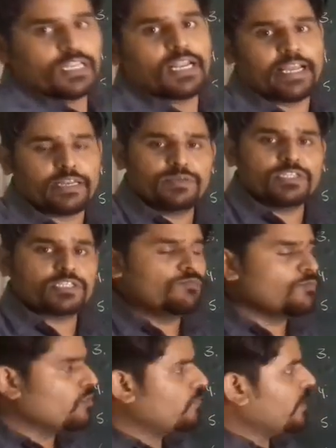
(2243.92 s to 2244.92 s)
the line, means
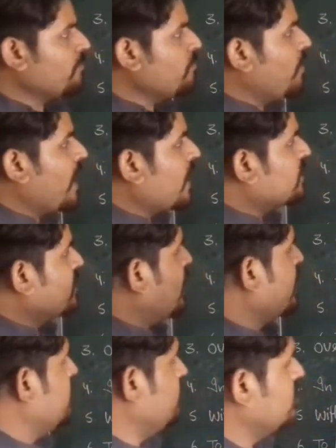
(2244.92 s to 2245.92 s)
moving by the
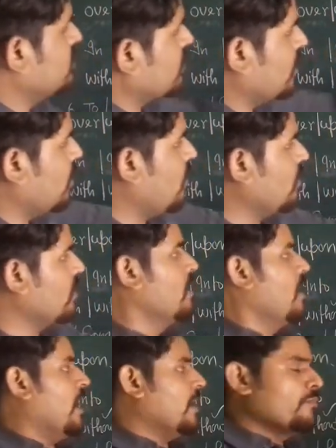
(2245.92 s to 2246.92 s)
line means along,
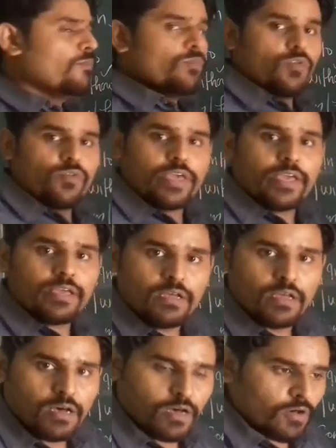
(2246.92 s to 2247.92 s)
and moving
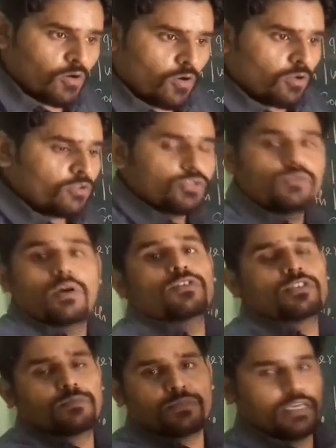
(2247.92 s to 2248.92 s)
all throughout
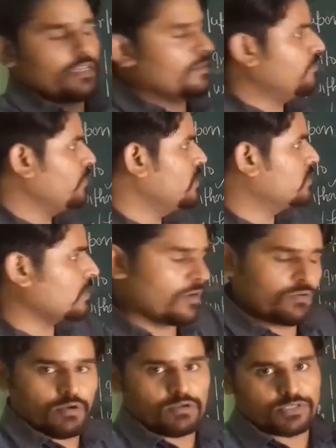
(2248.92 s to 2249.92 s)
something means
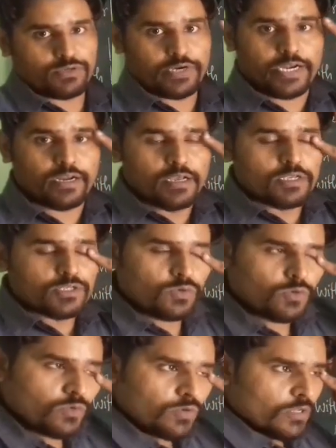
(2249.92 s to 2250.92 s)
across, right?
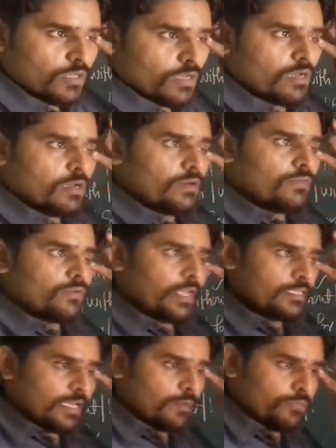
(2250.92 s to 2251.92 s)
So for
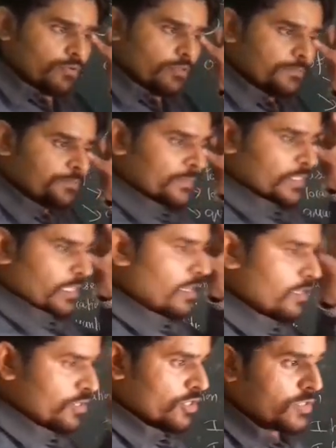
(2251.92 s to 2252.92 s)
example,
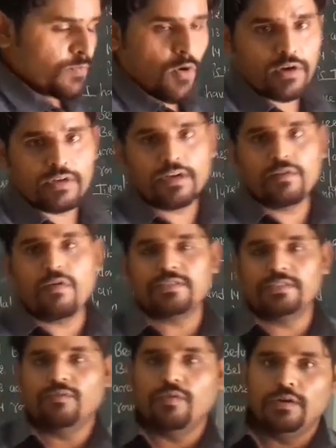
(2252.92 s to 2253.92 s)
English is spoken
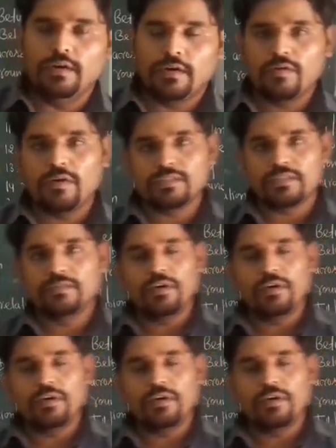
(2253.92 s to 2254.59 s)
across the world. Across the